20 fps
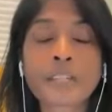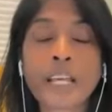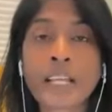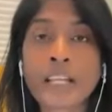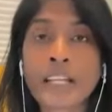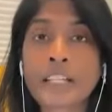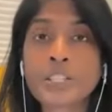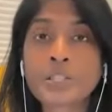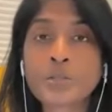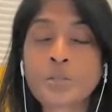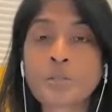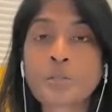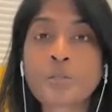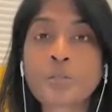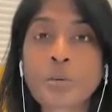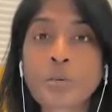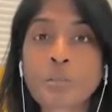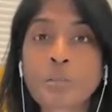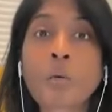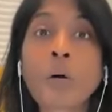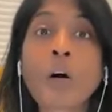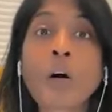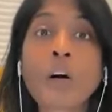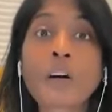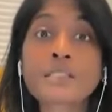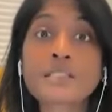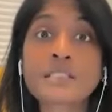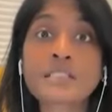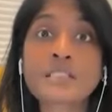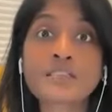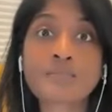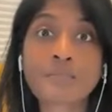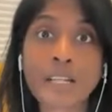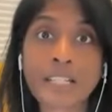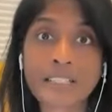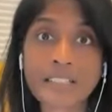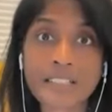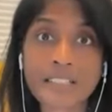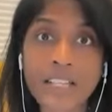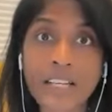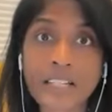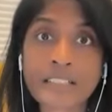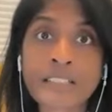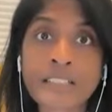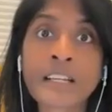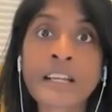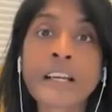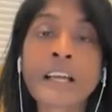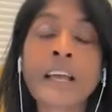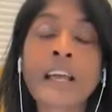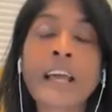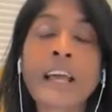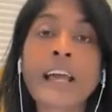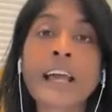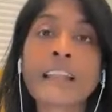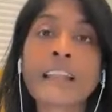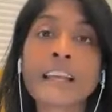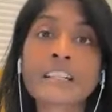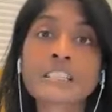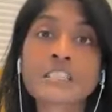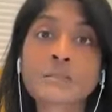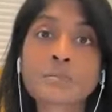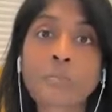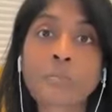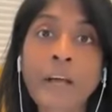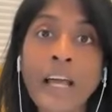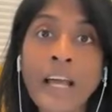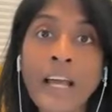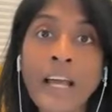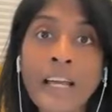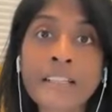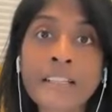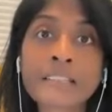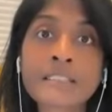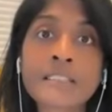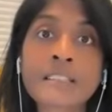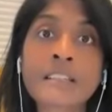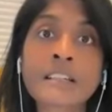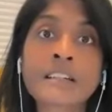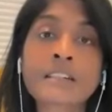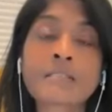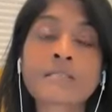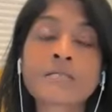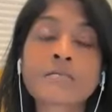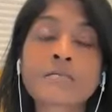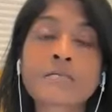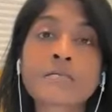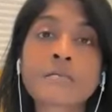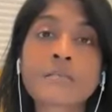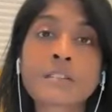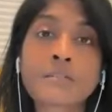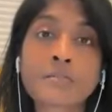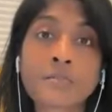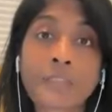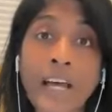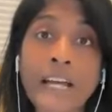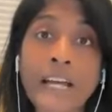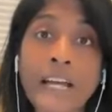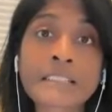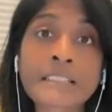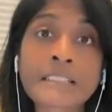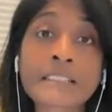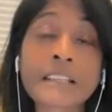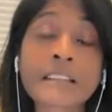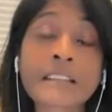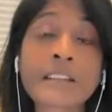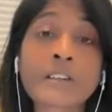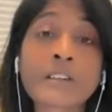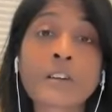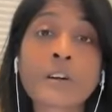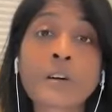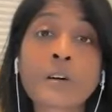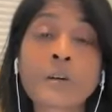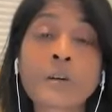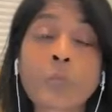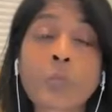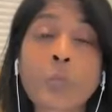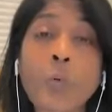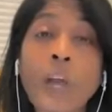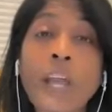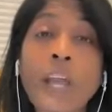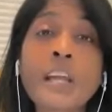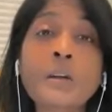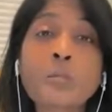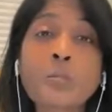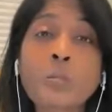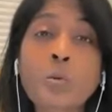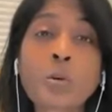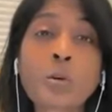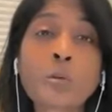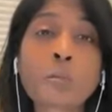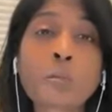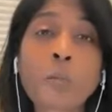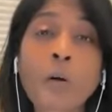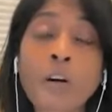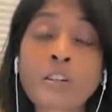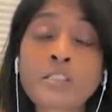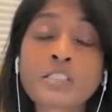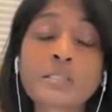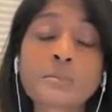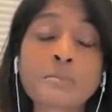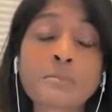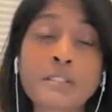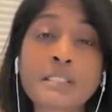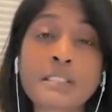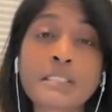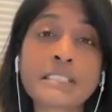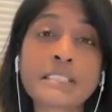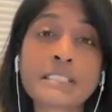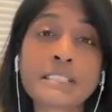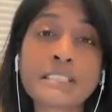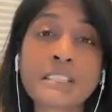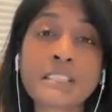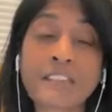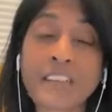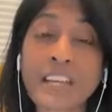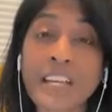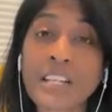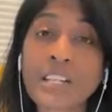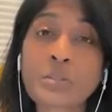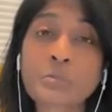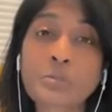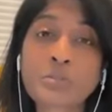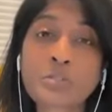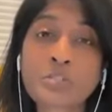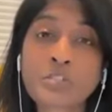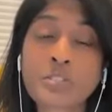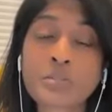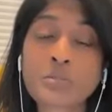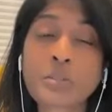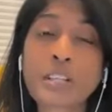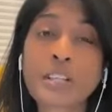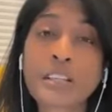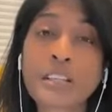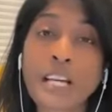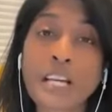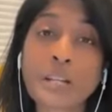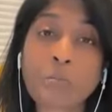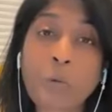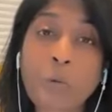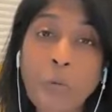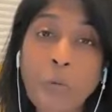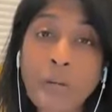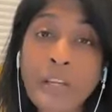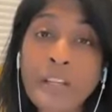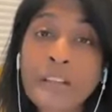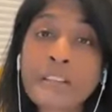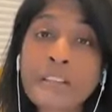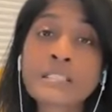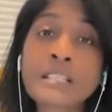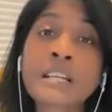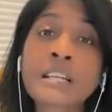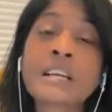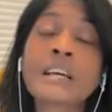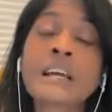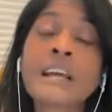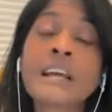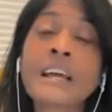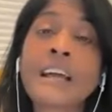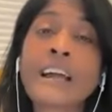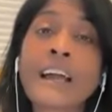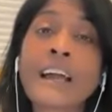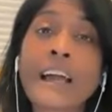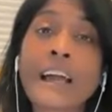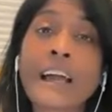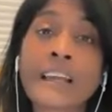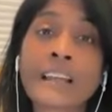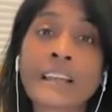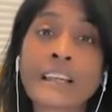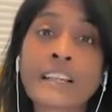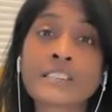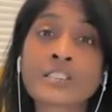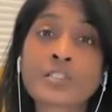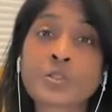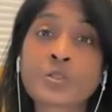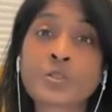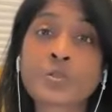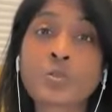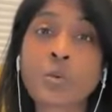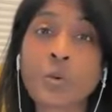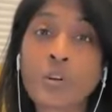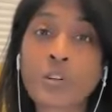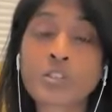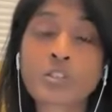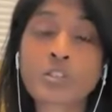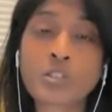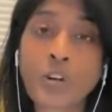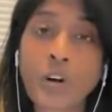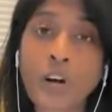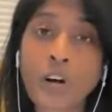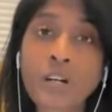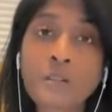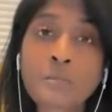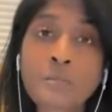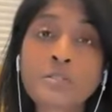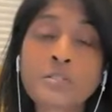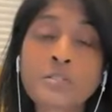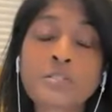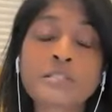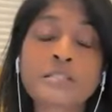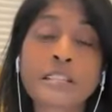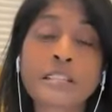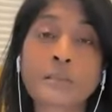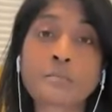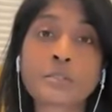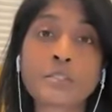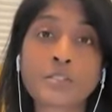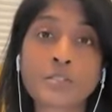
get into a more positive mindset and expand the fact that there are way more possibilities available to you in that moment And it's your job to step